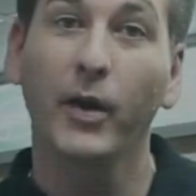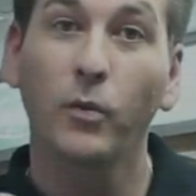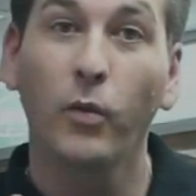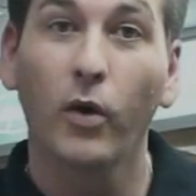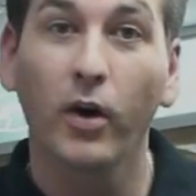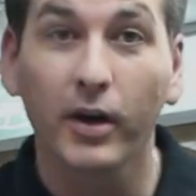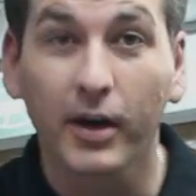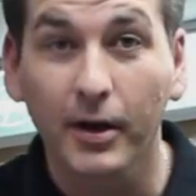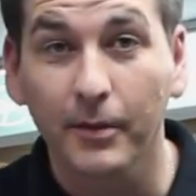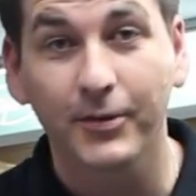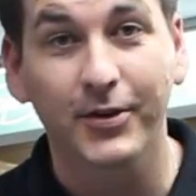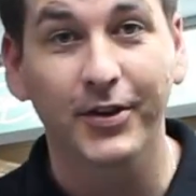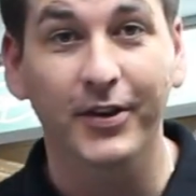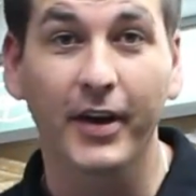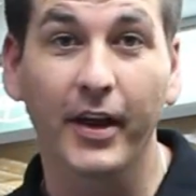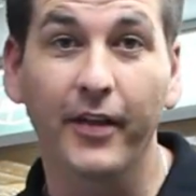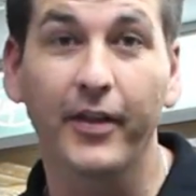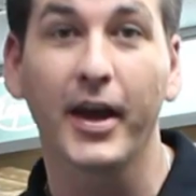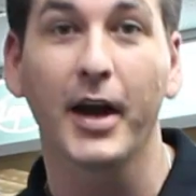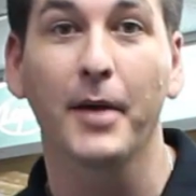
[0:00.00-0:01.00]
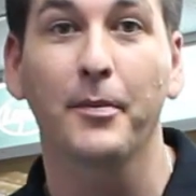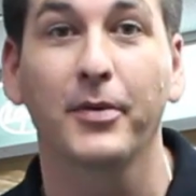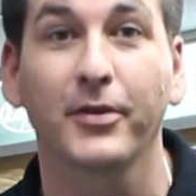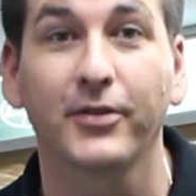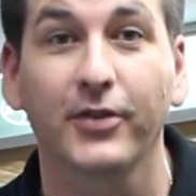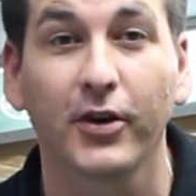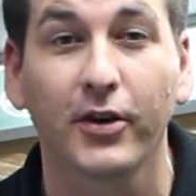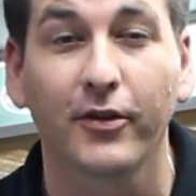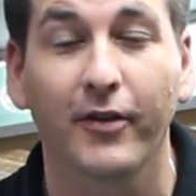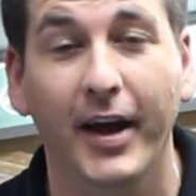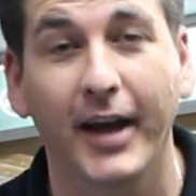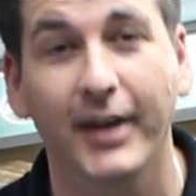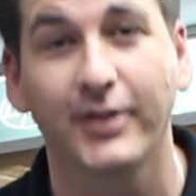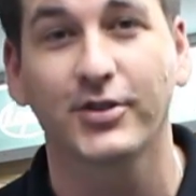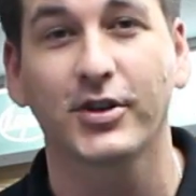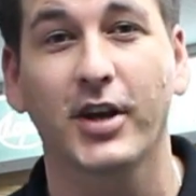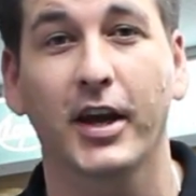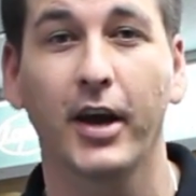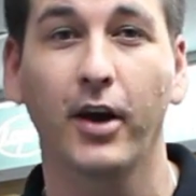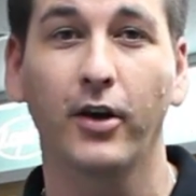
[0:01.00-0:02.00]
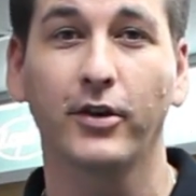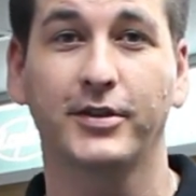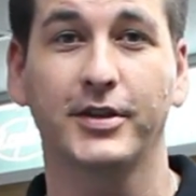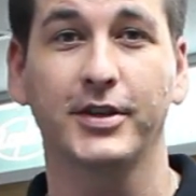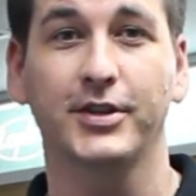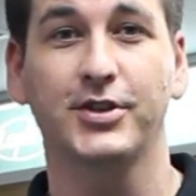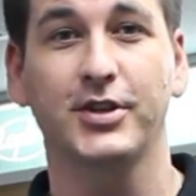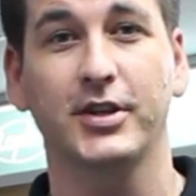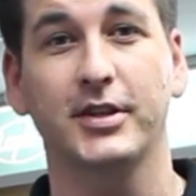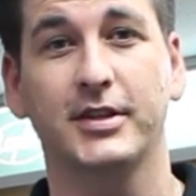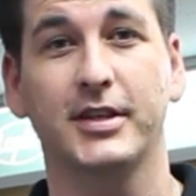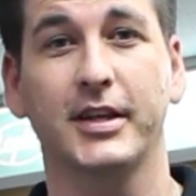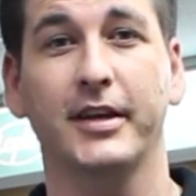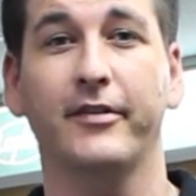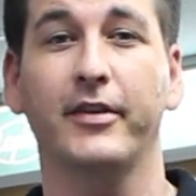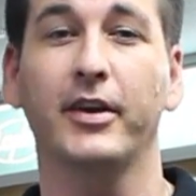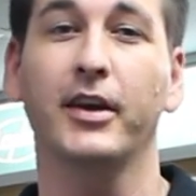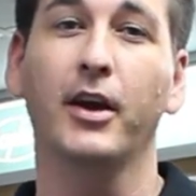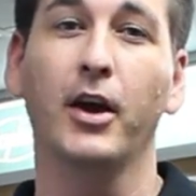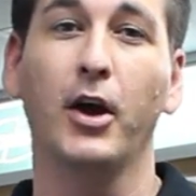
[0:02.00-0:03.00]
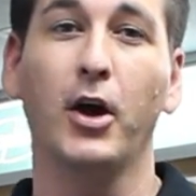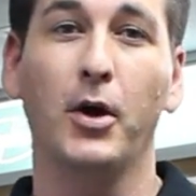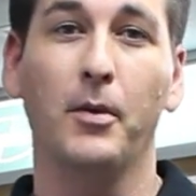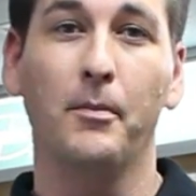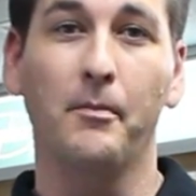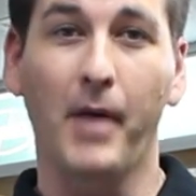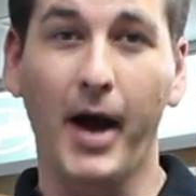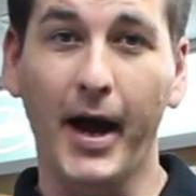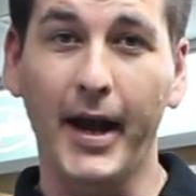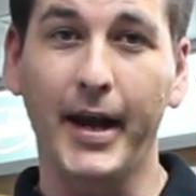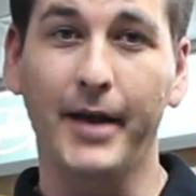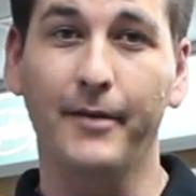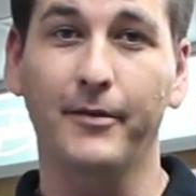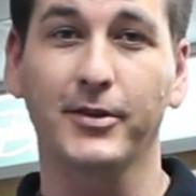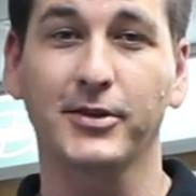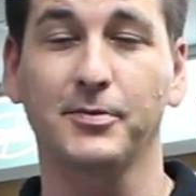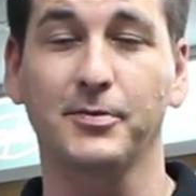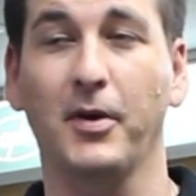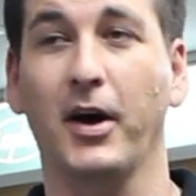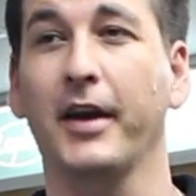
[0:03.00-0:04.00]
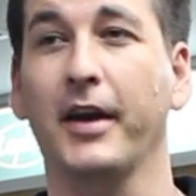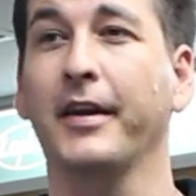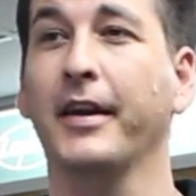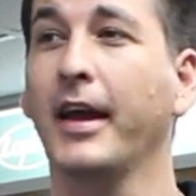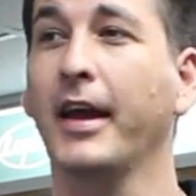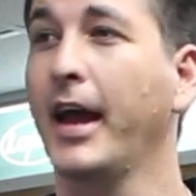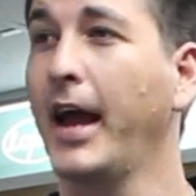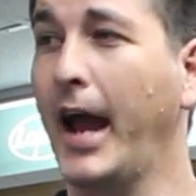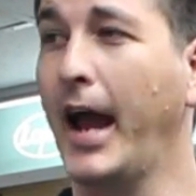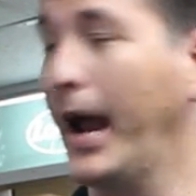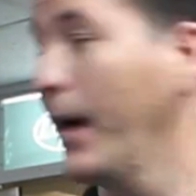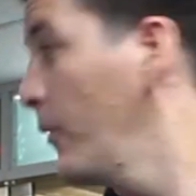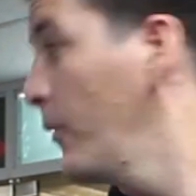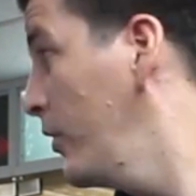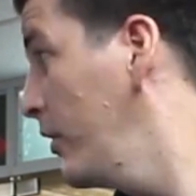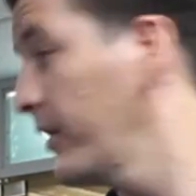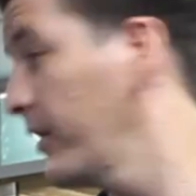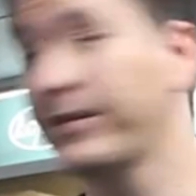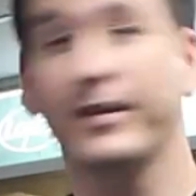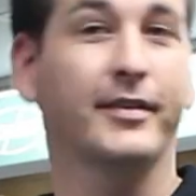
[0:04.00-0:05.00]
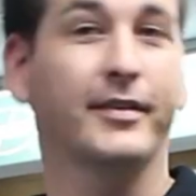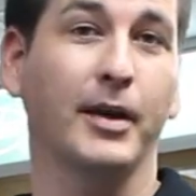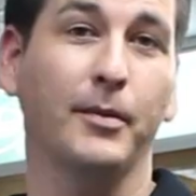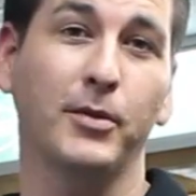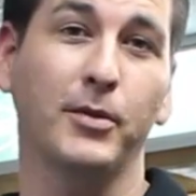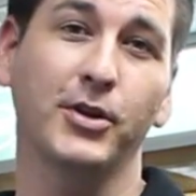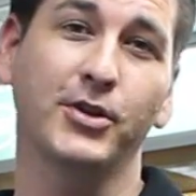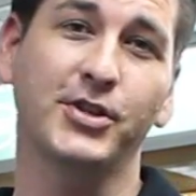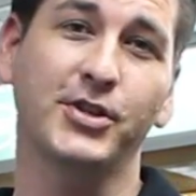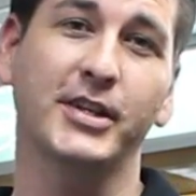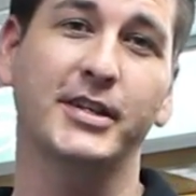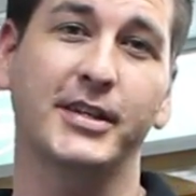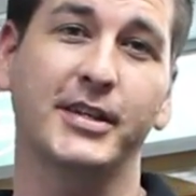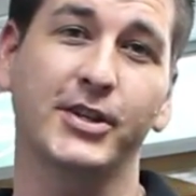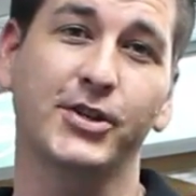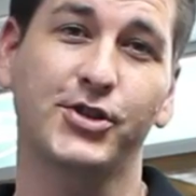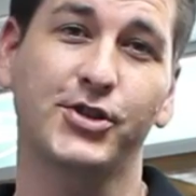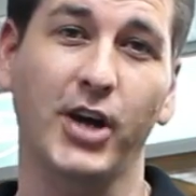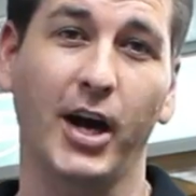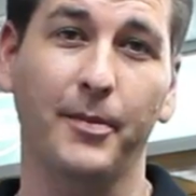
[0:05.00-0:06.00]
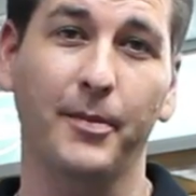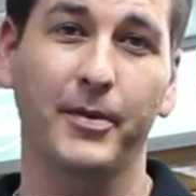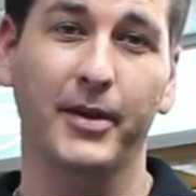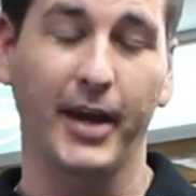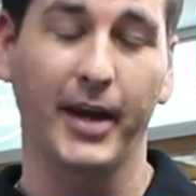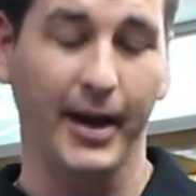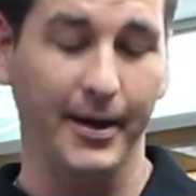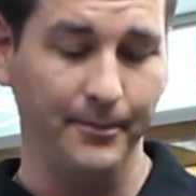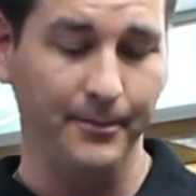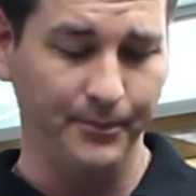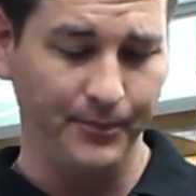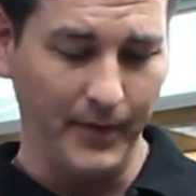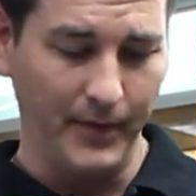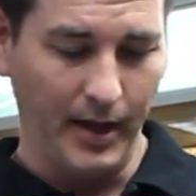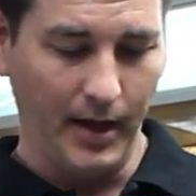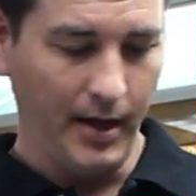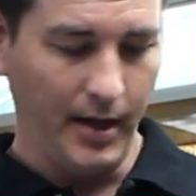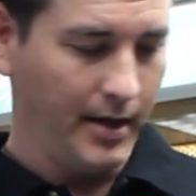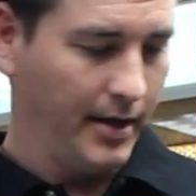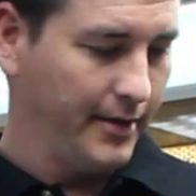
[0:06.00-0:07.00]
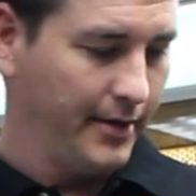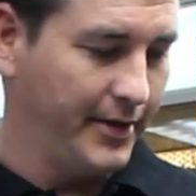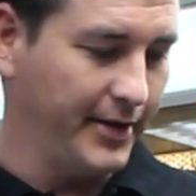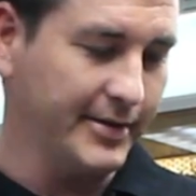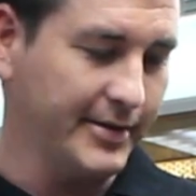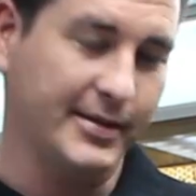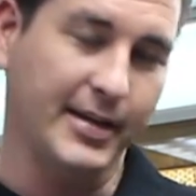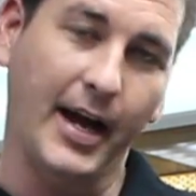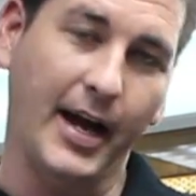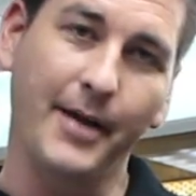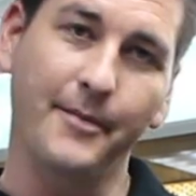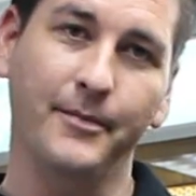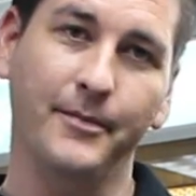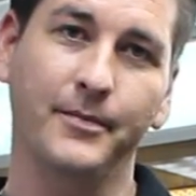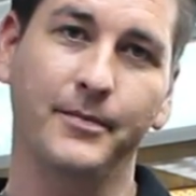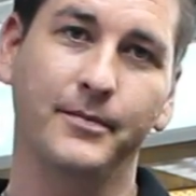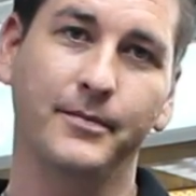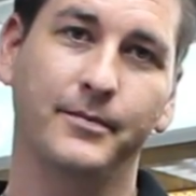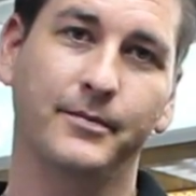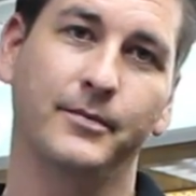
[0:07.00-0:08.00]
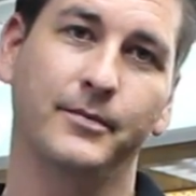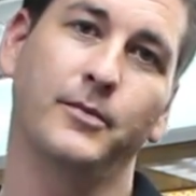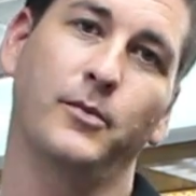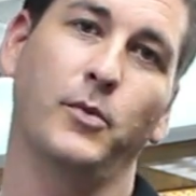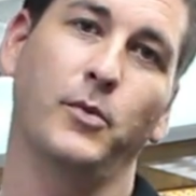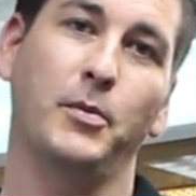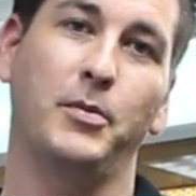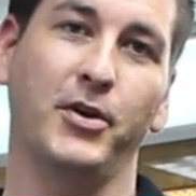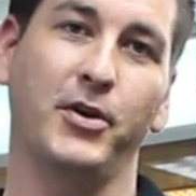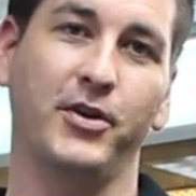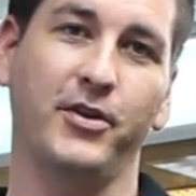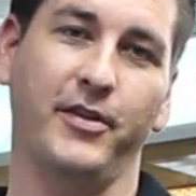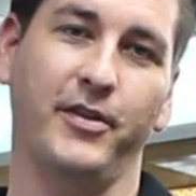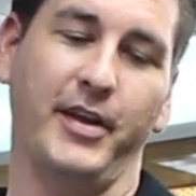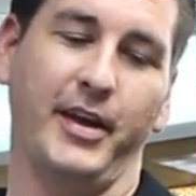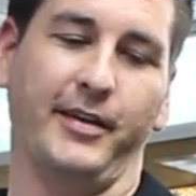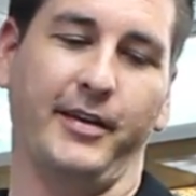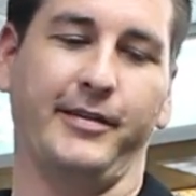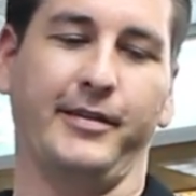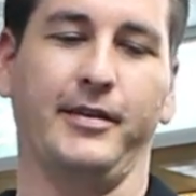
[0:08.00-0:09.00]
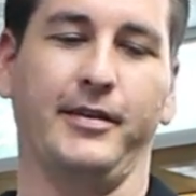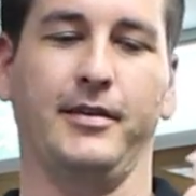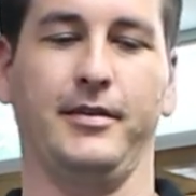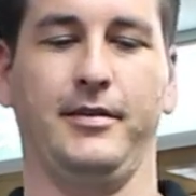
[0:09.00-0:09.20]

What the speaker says: welcome to another episode of Hkotg TV. My name is Man, and we're at the WGC shop again. This time, we bring you this.